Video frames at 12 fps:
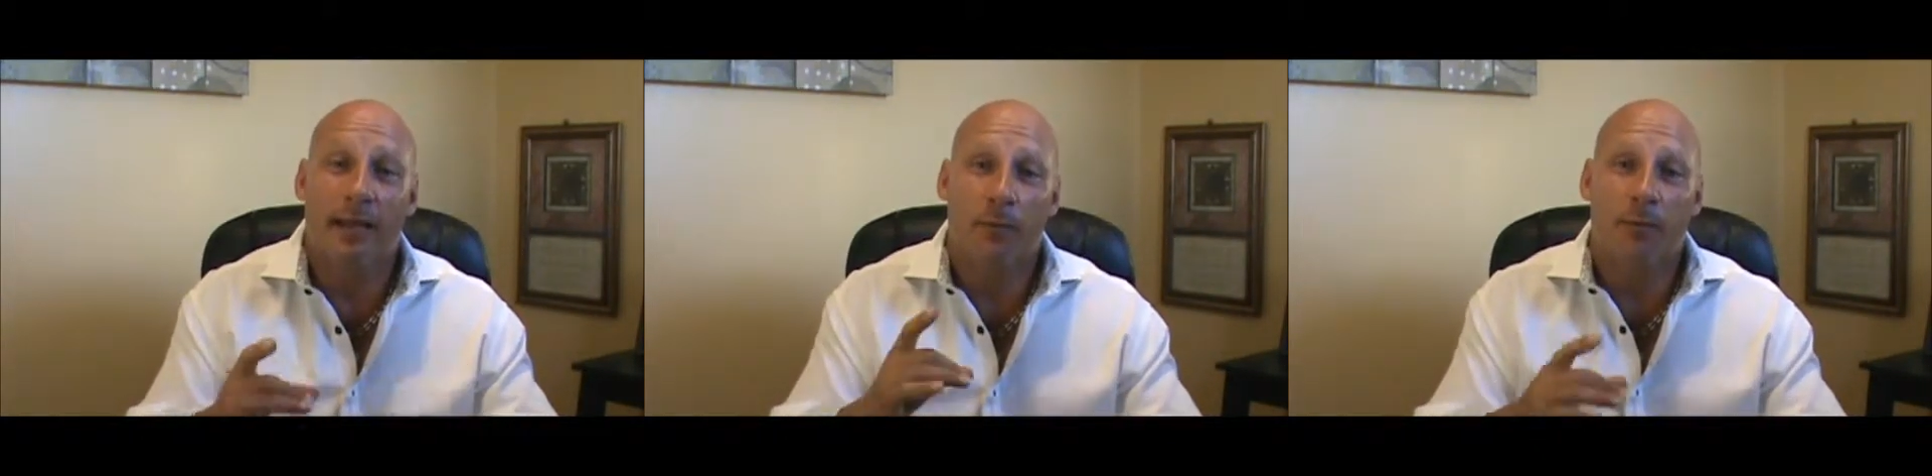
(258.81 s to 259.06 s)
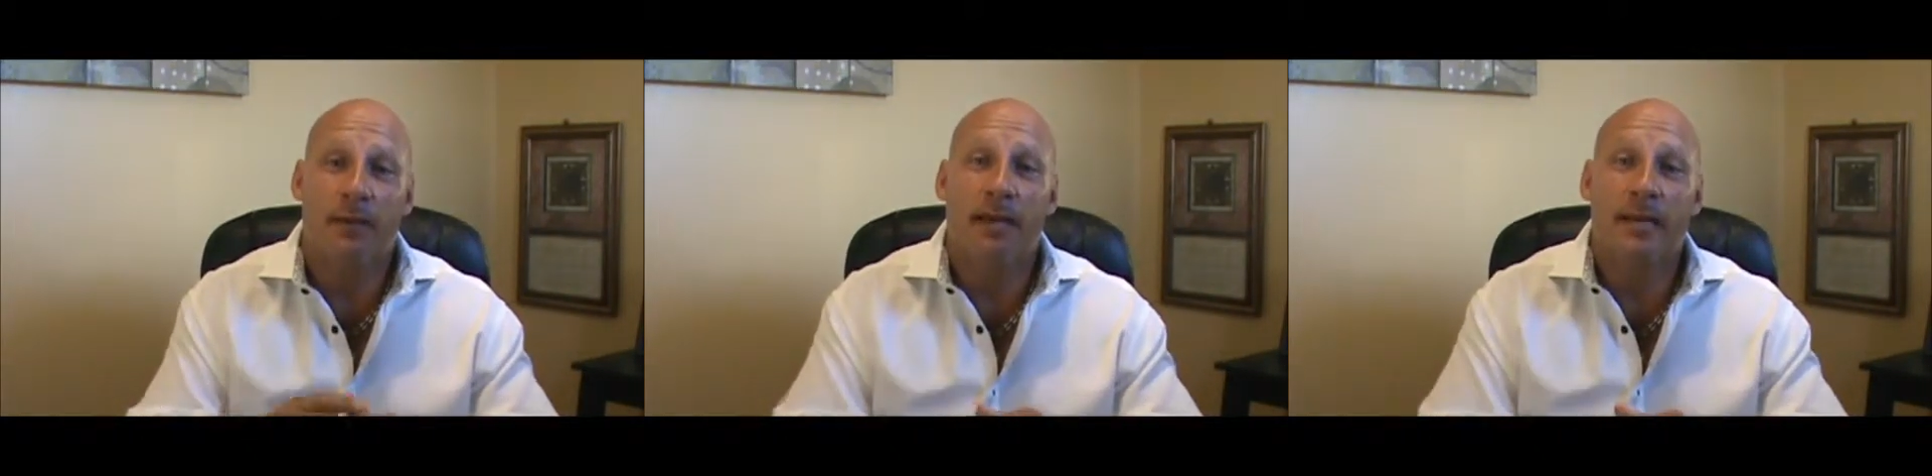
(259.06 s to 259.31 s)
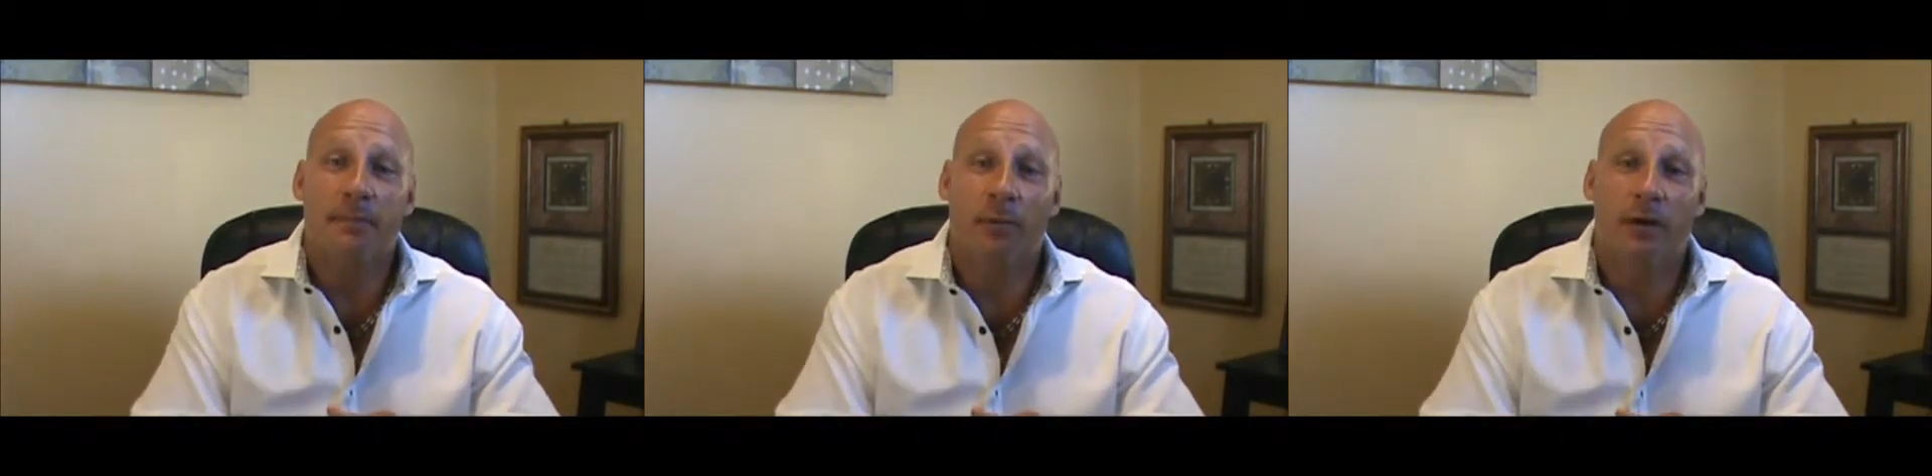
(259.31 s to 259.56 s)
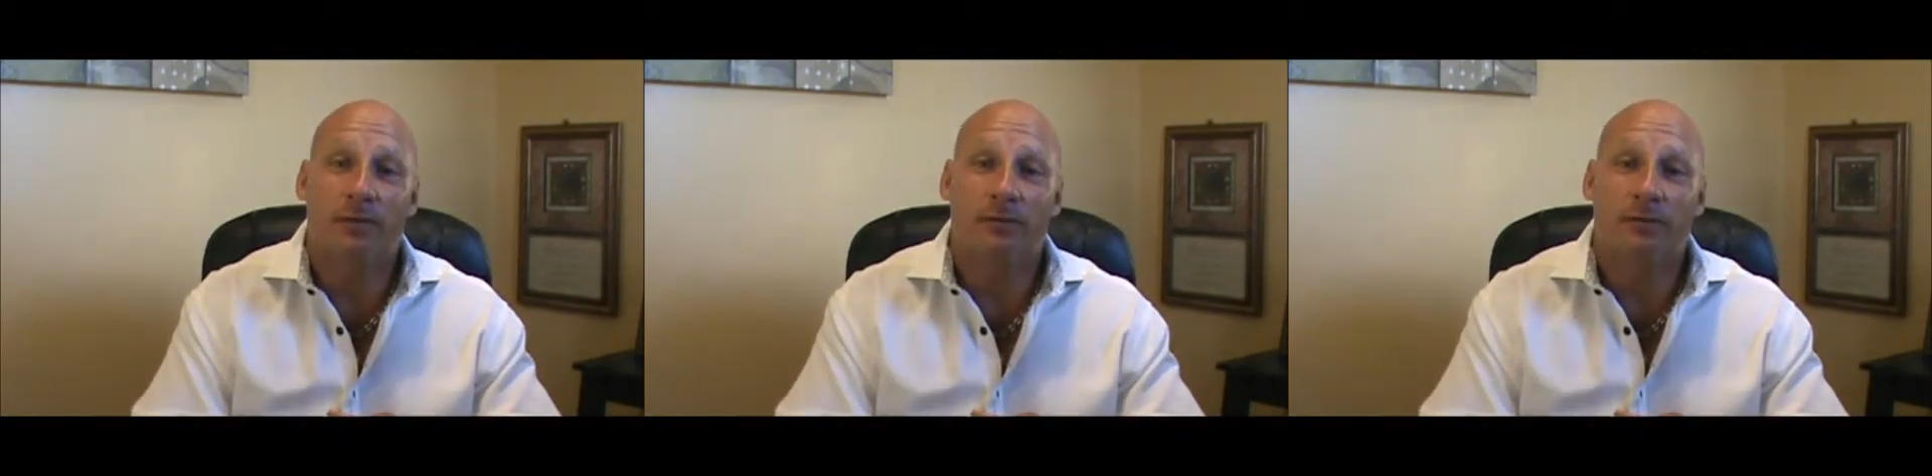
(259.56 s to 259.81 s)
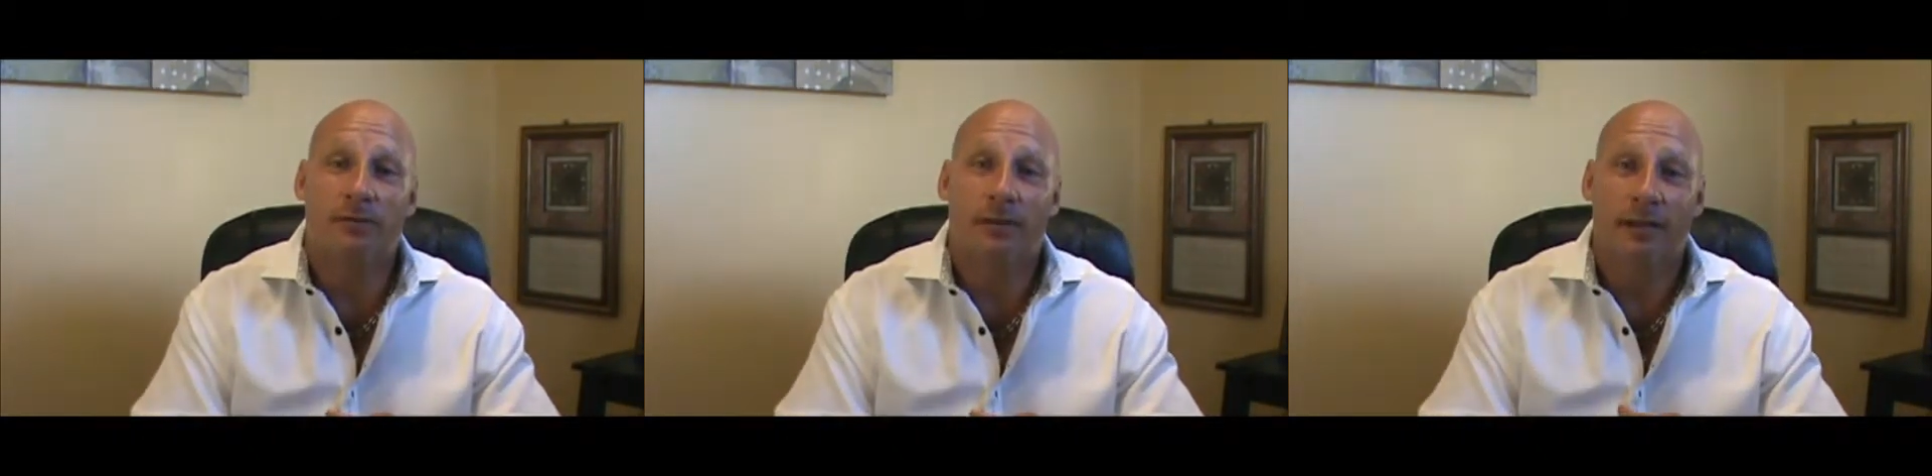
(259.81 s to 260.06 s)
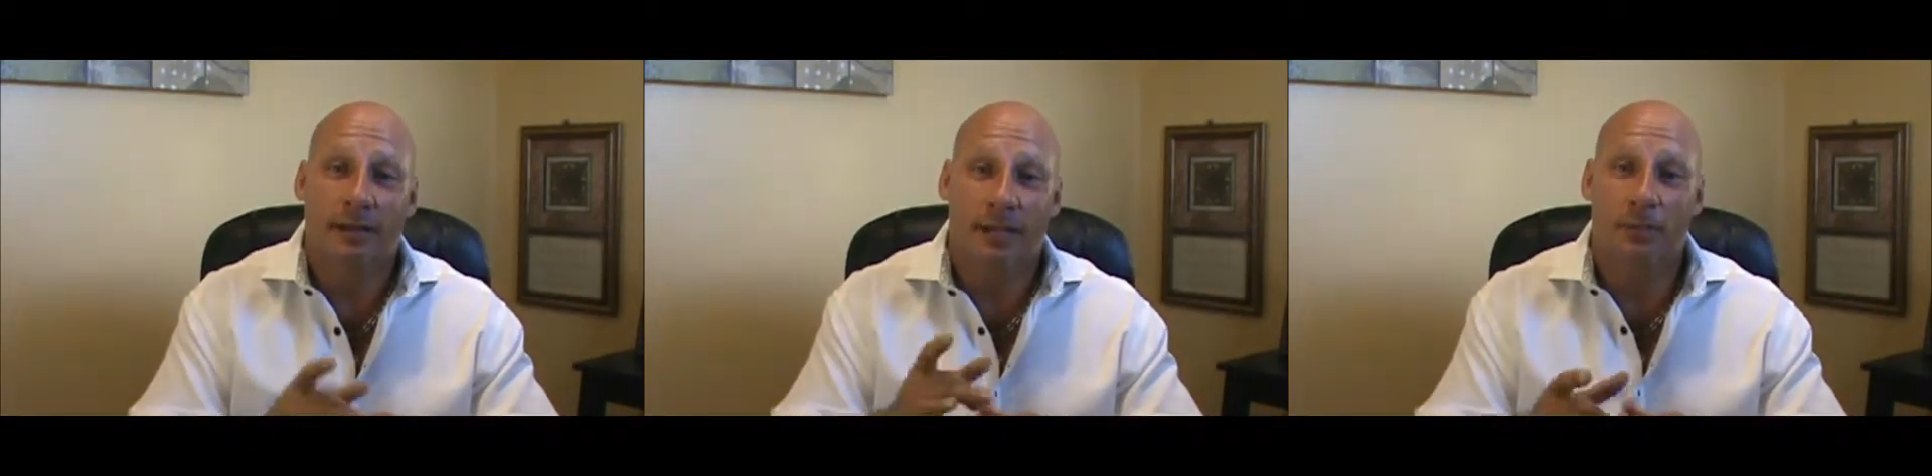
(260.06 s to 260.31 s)
Within 8 months,
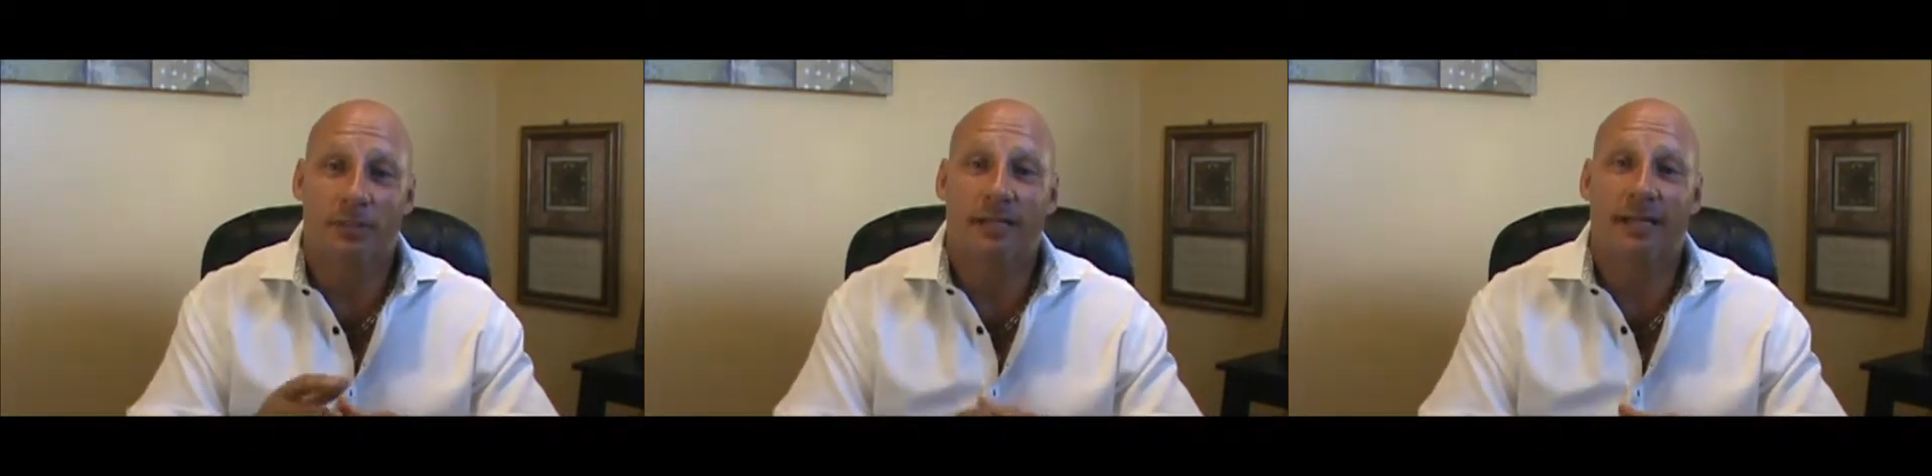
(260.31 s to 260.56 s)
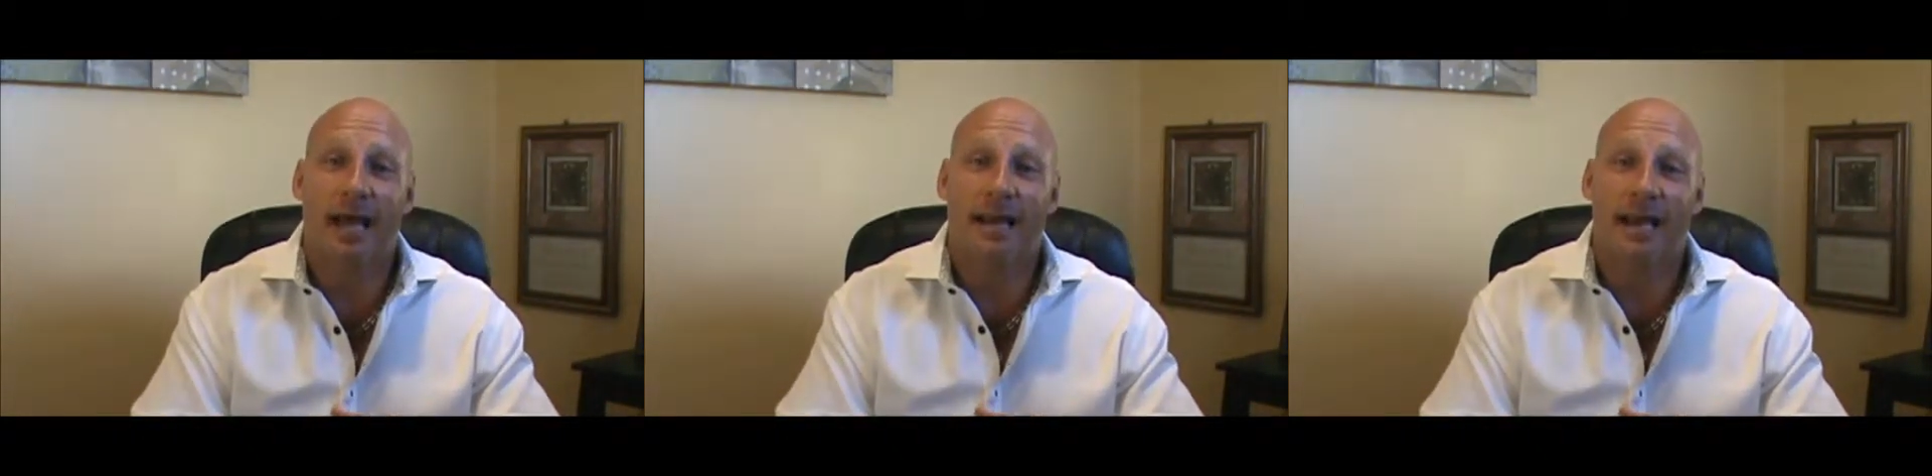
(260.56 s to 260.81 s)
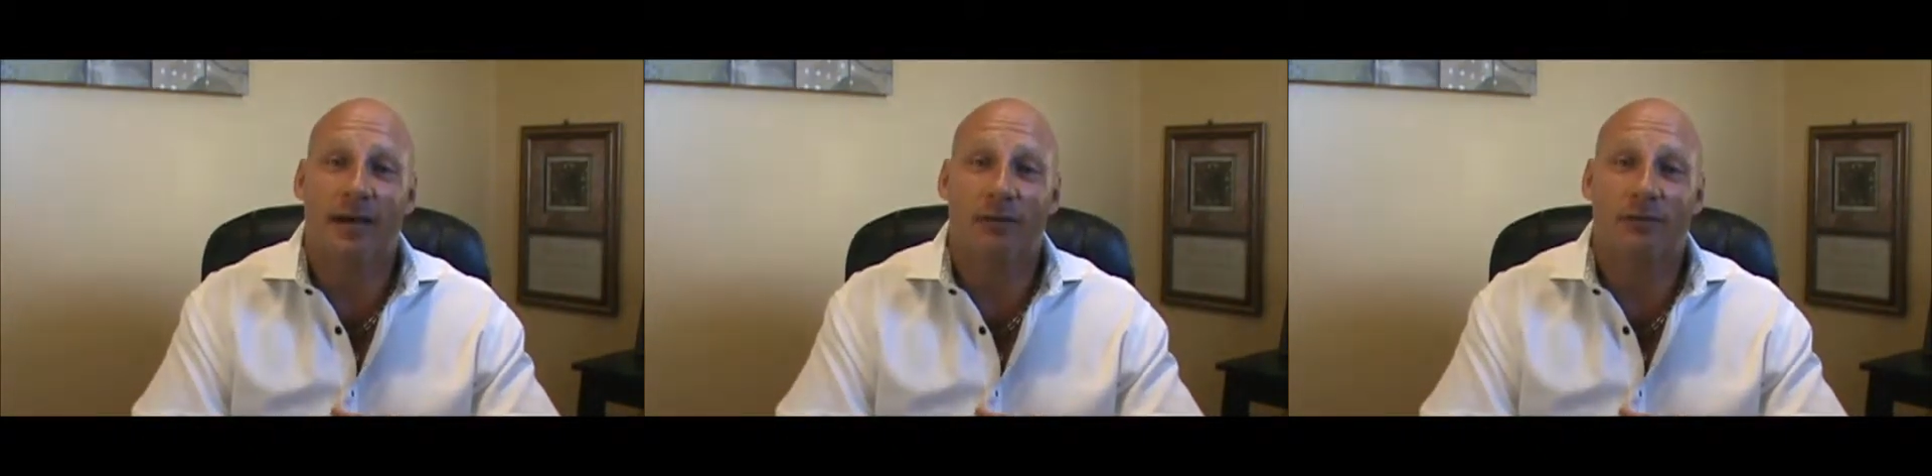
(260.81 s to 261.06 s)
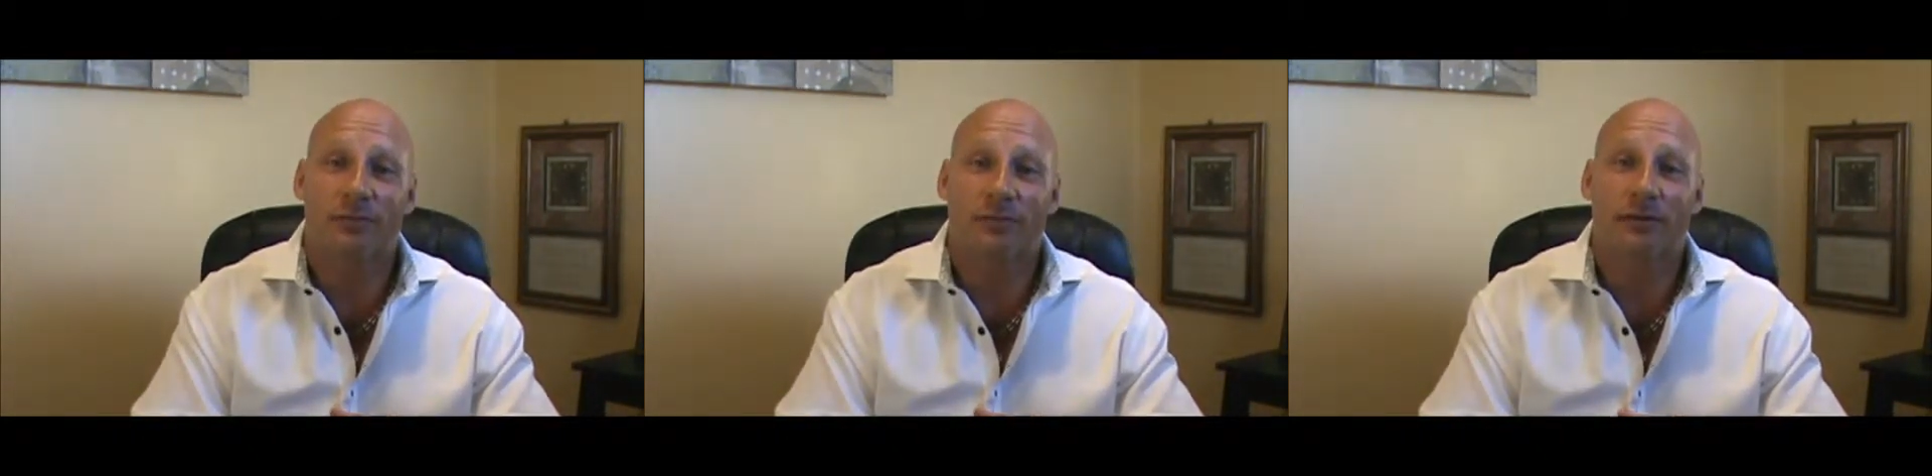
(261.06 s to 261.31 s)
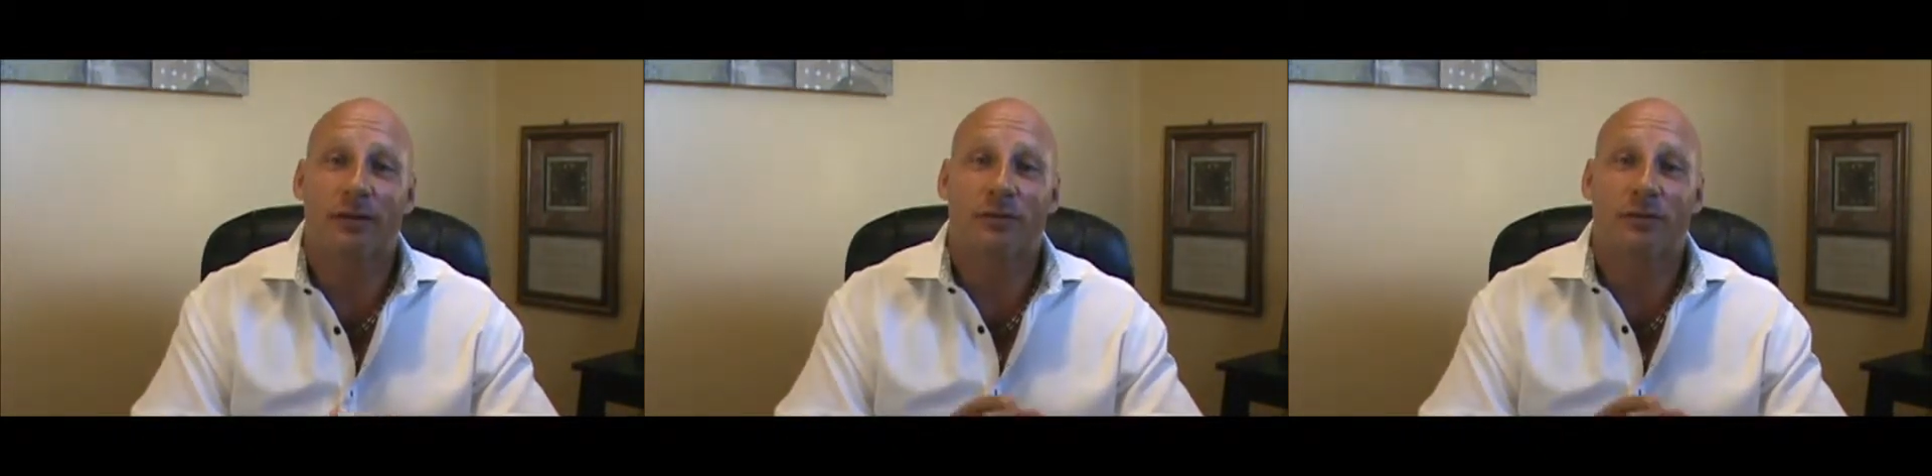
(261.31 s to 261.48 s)
he was in that house.